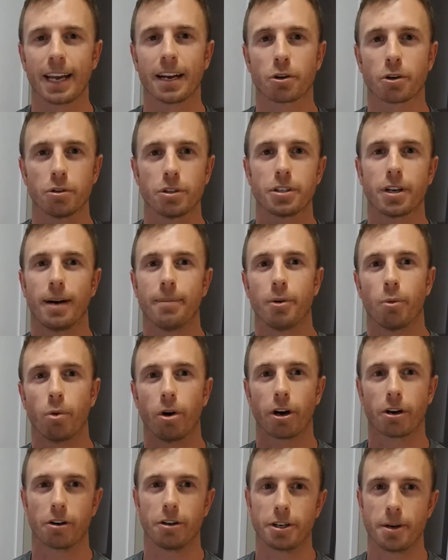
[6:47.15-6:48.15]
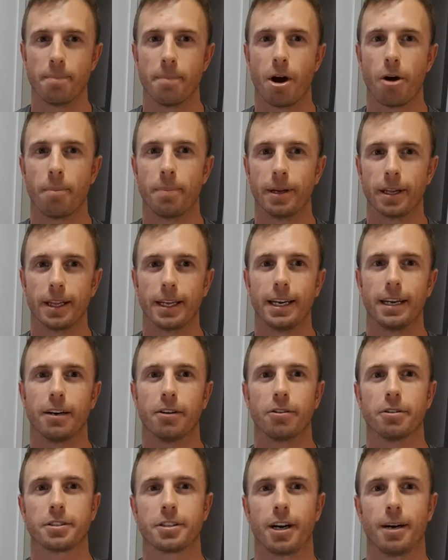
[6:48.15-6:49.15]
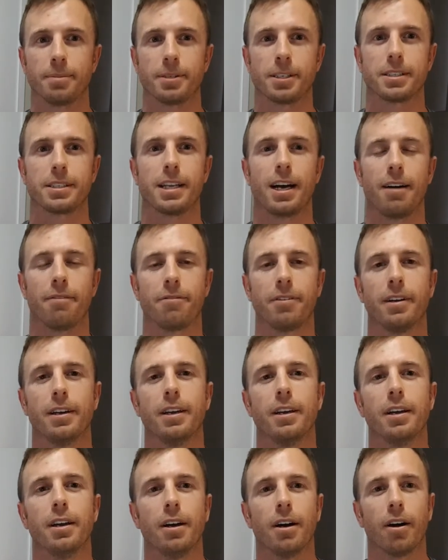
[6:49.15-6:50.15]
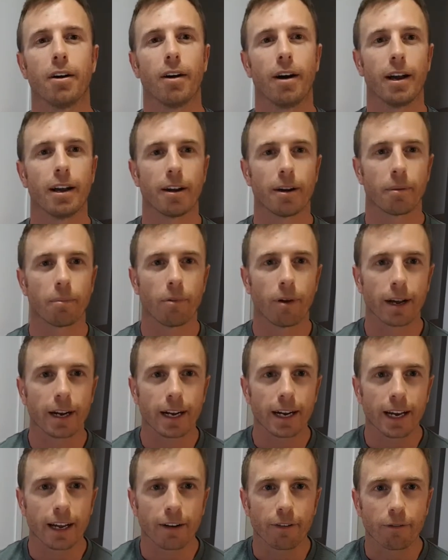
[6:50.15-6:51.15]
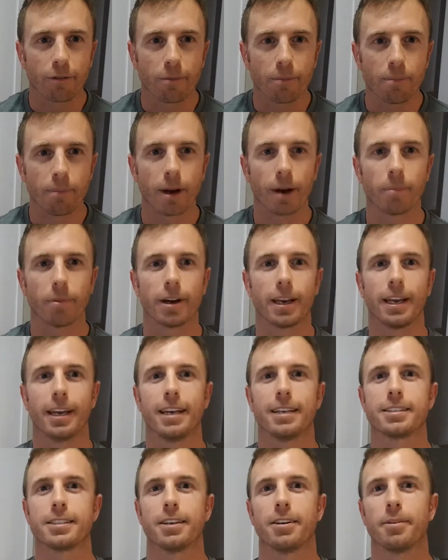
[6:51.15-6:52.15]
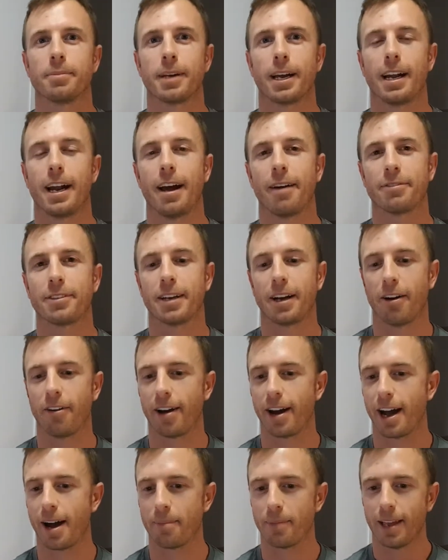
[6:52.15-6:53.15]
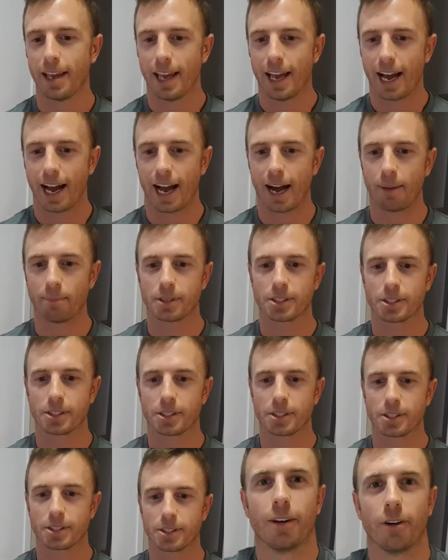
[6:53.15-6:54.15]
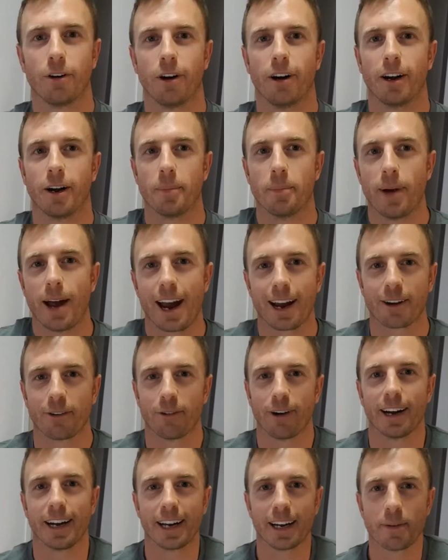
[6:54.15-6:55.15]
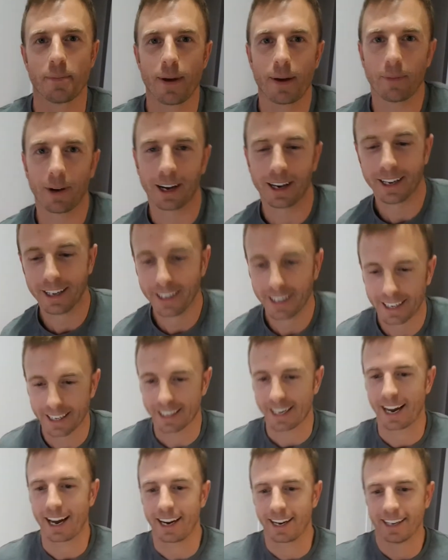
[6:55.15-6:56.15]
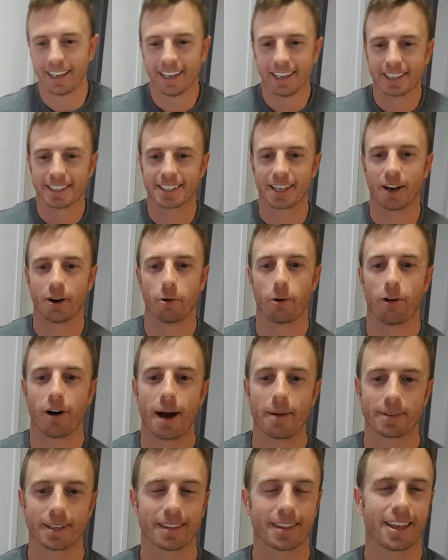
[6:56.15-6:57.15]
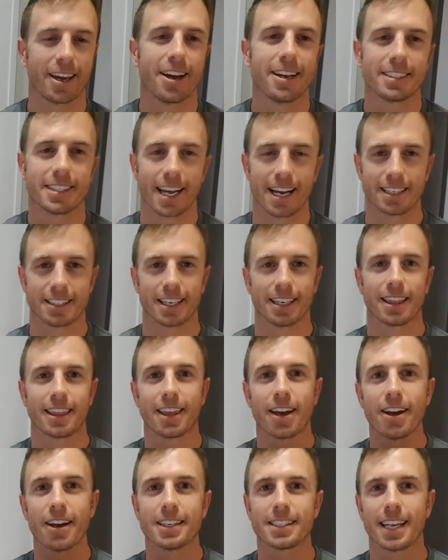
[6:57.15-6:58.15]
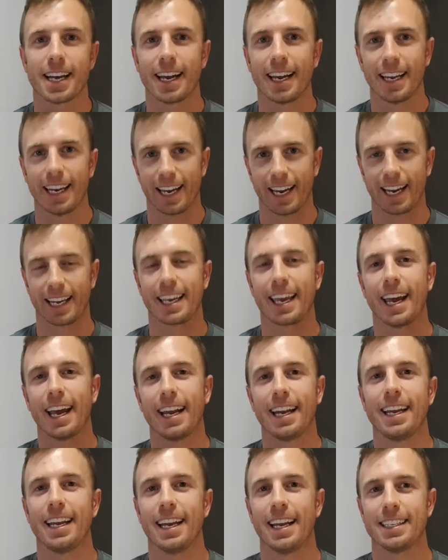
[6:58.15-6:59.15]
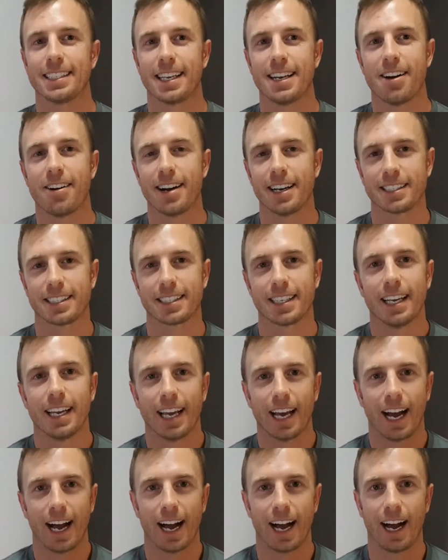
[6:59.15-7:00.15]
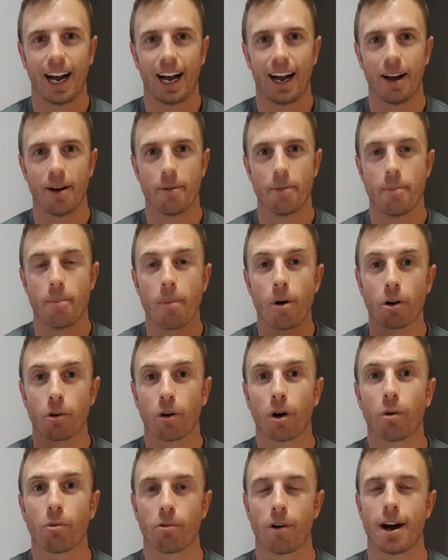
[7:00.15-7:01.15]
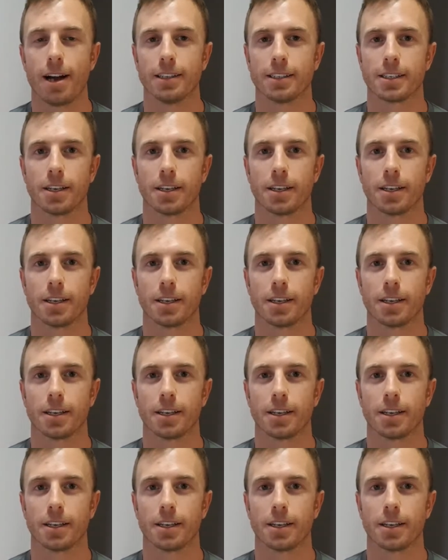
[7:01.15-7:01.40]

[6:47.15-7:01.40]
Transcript: And a good time to work on your mobility and all types of stuff. All right, I'm running out of memory here, so I'm gonna have to hurry up. All right, I'm back. I ran out of memory. Okay, so we're up to Thursday. So Thursday, again, is a nice moderate run.